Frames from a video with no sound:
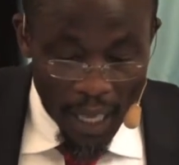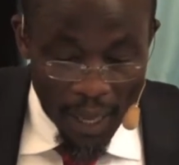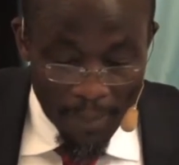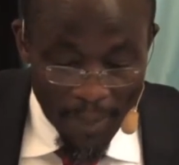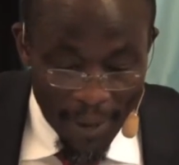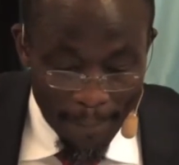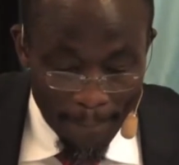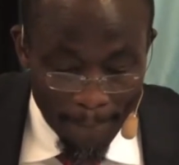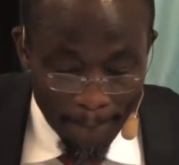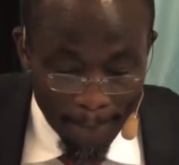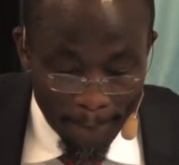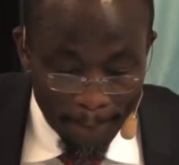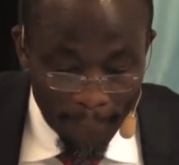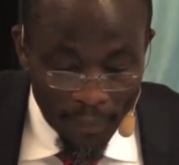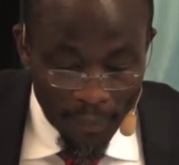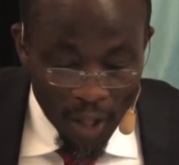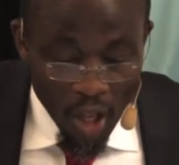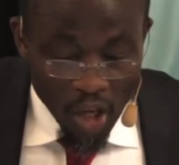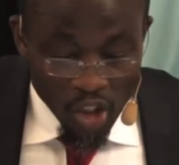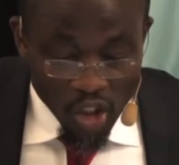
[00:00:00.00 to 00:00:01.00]
Amen.
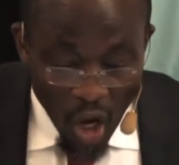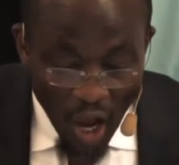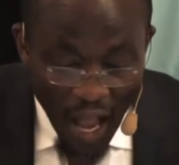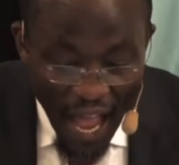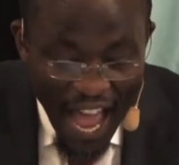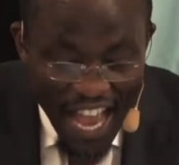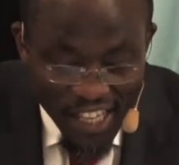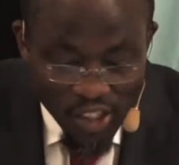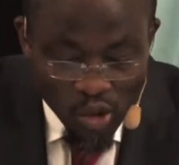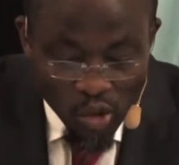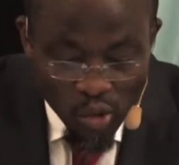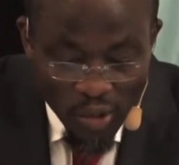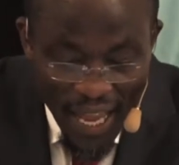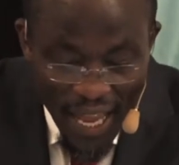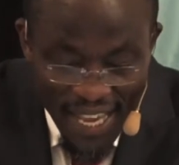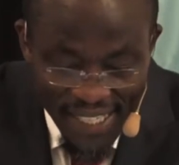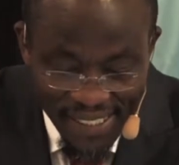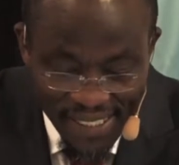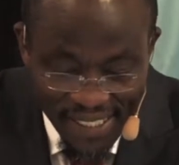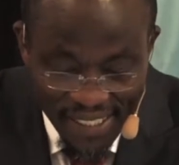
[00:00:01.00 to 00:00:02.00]
So as soon
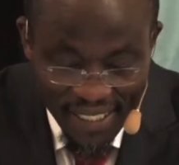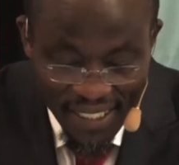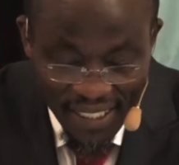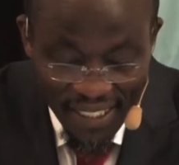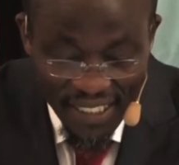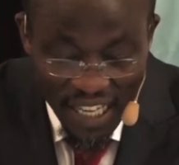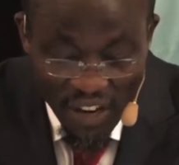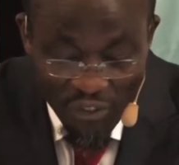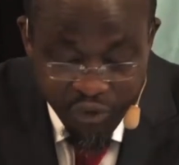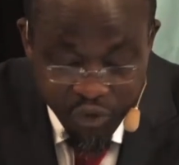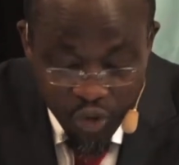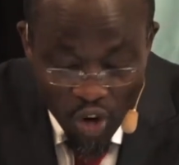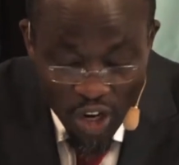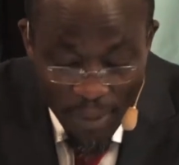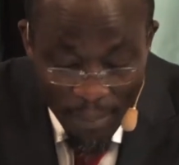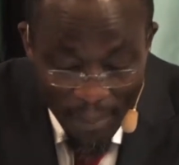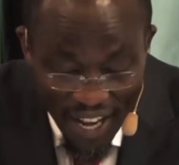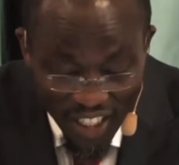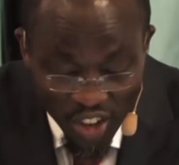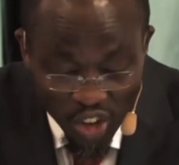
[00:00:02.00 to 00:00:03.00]
as they
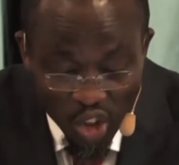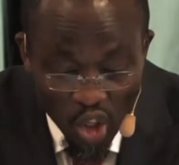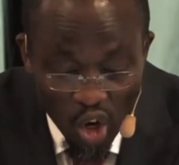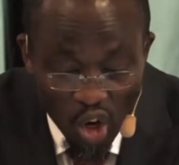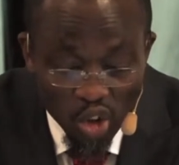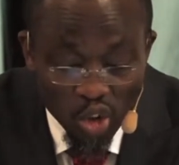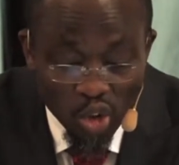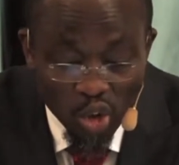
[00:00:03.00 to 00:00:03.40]
fully mature,